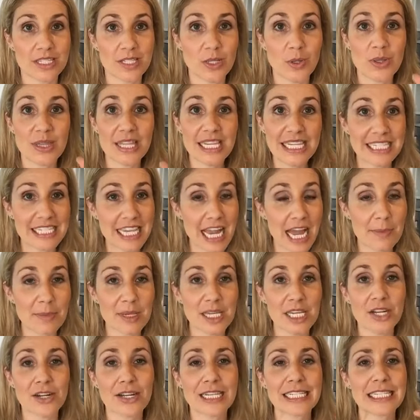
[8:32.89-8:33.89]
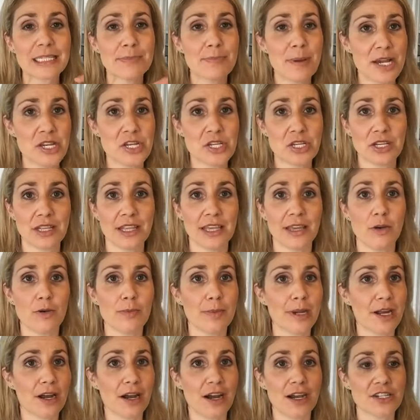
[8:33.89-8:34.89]
So this time of year especially, oh
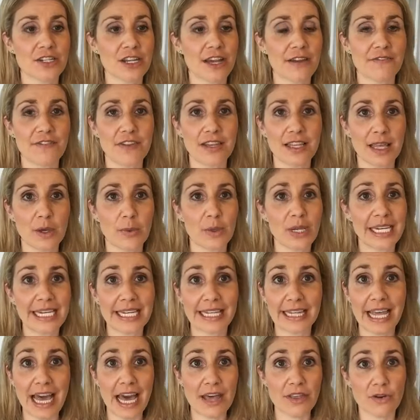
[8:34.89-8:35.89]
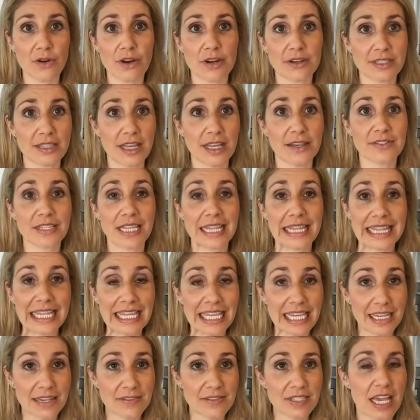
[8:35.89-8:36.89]
my gosh, I feel like we need to lather ourselves in
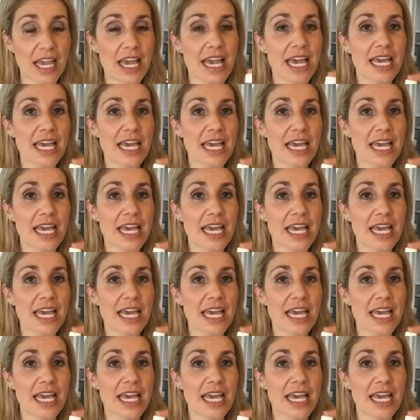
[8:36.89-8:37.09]
Thieves.